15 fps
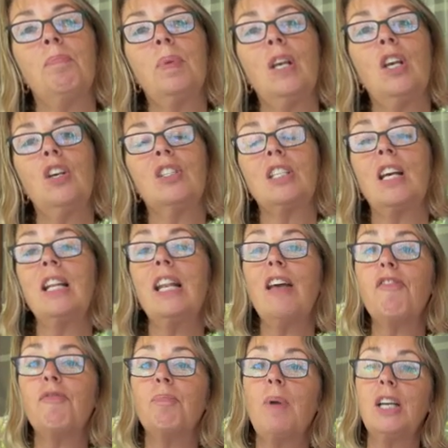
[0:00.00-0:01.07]
because I
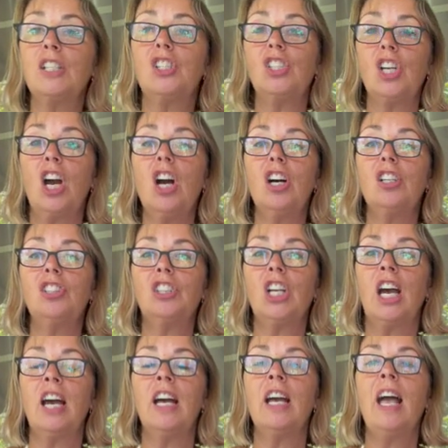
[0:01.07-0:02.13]
left my
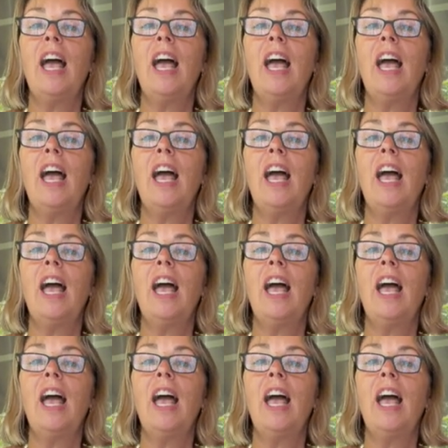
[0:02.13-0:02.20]
charger